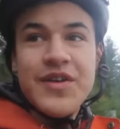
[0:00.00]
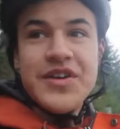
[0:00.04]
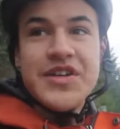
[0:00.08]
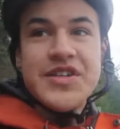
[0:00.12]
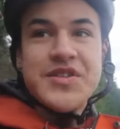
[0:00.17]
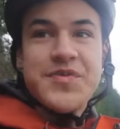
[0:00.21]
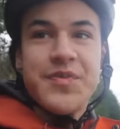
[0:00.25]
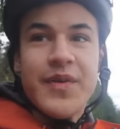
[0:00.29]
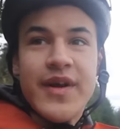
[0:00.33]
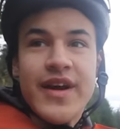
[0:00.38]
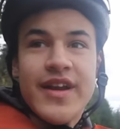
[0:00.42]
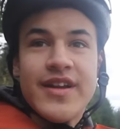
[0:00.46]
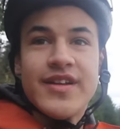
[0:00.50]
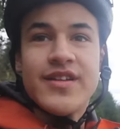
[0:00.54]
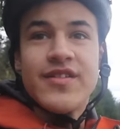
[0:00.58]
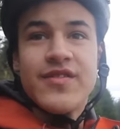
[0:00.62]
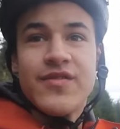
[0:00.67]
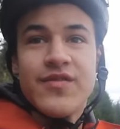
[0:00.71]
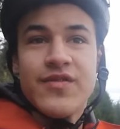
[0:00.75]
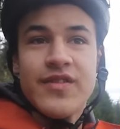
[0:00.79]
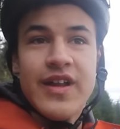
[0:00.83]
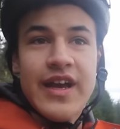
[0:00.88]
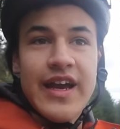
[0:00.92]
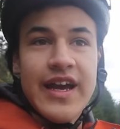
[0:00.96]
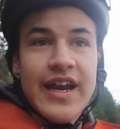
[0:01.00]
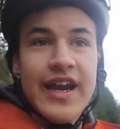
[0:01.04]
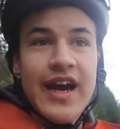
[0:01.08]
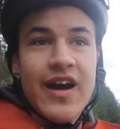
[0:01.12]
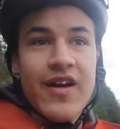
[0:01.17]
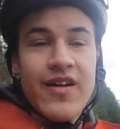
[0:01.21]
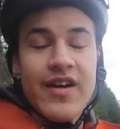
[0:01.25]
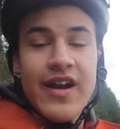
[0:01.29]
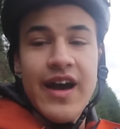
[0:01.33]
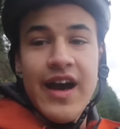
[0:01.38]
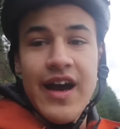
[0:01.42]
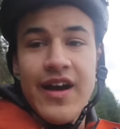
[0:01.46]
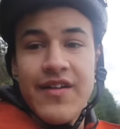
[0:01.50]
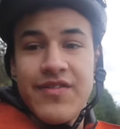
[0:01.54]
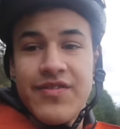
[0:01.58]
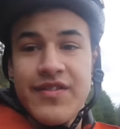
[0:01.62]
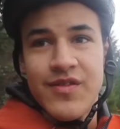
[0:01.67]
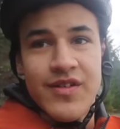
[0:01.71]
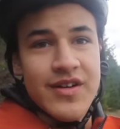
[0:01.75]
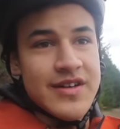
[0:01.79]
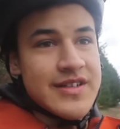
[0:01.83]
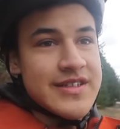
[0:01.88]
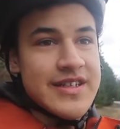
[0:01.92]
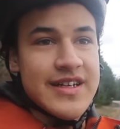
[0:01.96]
We just spent like an hour and a half. We
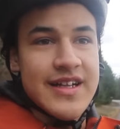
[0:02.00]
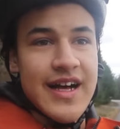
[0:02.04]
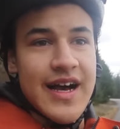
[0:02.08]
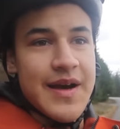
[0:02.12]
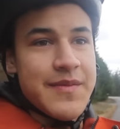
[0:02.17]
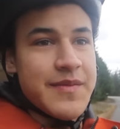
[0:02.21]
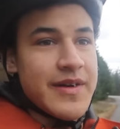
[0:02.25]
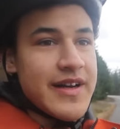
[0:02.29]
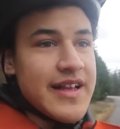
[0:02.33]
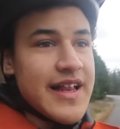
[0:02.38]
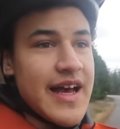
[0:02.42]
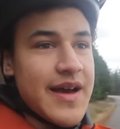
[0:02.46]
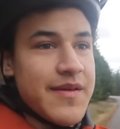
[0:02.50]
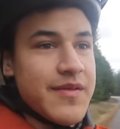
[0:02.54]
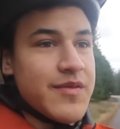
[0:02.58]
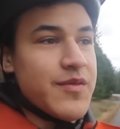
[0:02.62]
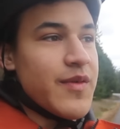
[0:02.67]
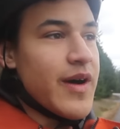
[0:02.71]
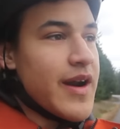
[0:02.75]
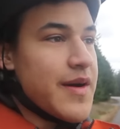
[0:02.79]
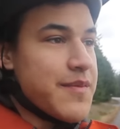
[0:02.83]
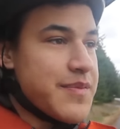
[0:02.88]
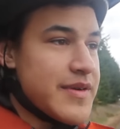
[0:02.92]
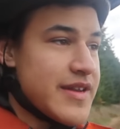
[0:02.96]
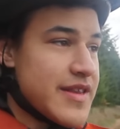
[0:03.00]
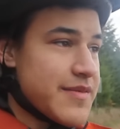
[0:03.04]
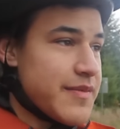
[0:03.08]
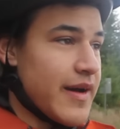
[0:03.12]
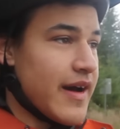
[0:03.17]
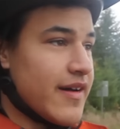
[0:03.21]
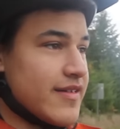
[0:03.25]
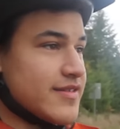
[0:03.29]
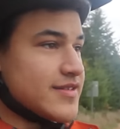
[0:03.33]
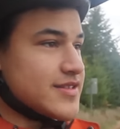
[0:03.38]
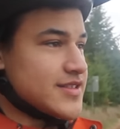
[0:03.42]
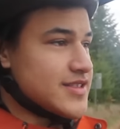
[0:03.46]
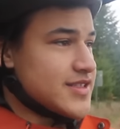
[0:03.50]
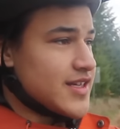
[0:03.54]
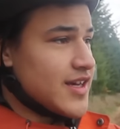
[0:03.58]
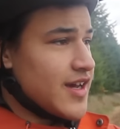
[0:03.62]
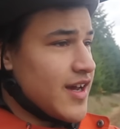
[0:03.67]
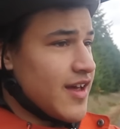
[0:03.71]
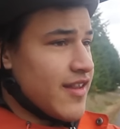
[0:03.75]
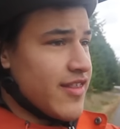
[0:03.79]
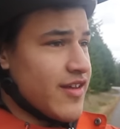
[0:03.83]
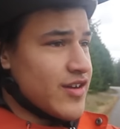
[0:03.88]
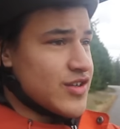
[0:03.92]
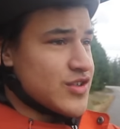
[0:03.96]
were just climbing and climbing, went up into the mountains.
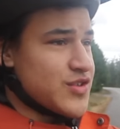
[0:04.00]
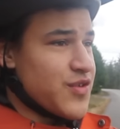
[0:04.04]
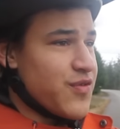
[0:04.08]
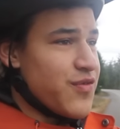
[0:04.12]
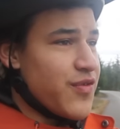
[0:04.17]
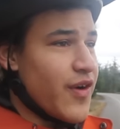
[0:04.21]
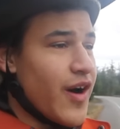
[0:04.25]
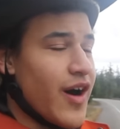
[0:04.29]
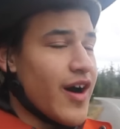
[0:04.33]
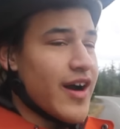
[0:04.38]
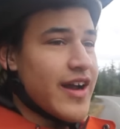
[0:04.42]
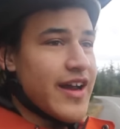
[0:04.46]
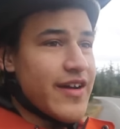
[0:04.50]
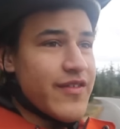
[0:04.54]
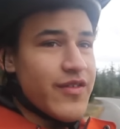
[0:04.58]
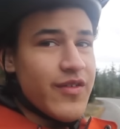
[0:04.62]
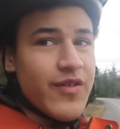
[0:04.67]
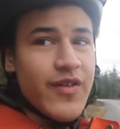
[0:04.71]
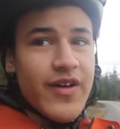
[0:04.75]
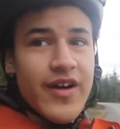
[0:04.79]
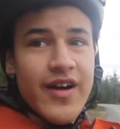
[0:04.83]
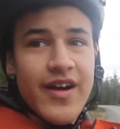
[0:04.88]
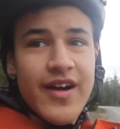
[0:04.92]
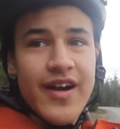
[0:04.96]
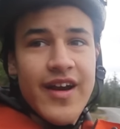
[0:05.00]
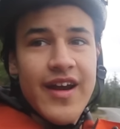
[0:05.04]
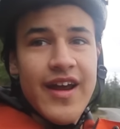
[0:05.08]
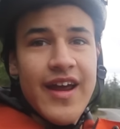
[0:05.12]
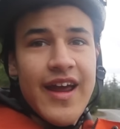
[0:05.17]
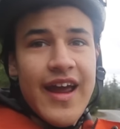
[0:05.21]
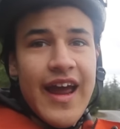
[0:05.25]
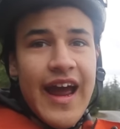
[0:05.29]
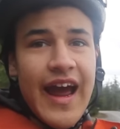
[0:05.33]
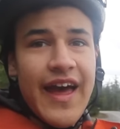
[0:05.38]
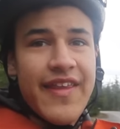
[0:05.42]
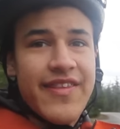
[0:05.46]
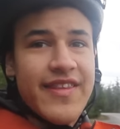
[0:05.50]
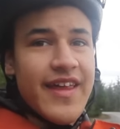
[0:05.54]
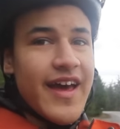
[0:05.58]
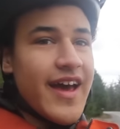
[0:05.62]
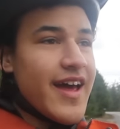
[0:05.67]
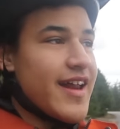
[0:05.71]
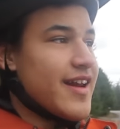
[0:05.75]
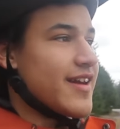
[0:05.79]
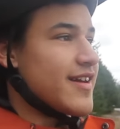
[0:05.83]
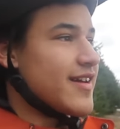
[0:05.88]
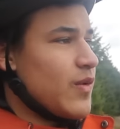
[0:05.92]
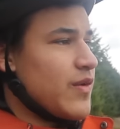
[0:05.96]
There's fog everywhere. And
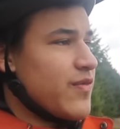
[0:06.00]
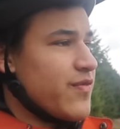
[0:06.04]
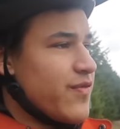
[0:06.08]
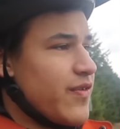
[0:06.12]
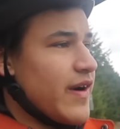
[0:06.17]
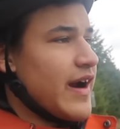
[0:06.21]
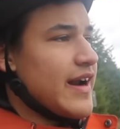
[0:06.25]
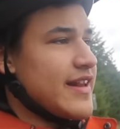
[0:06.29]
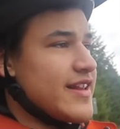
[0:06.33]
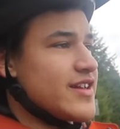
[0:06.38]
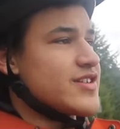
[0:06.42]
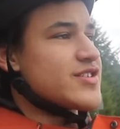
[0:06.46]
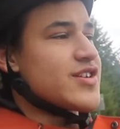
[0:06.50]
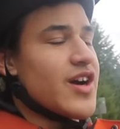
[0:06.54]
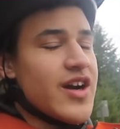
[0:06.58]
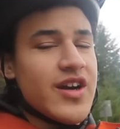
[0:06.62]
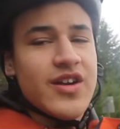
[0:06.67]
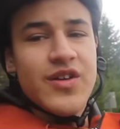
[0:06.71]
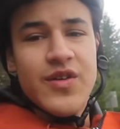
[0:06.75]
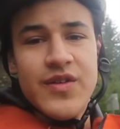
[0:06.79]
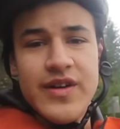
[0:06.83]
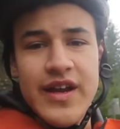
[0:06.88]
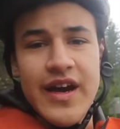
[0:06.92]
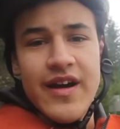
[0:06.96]
then we finally started to go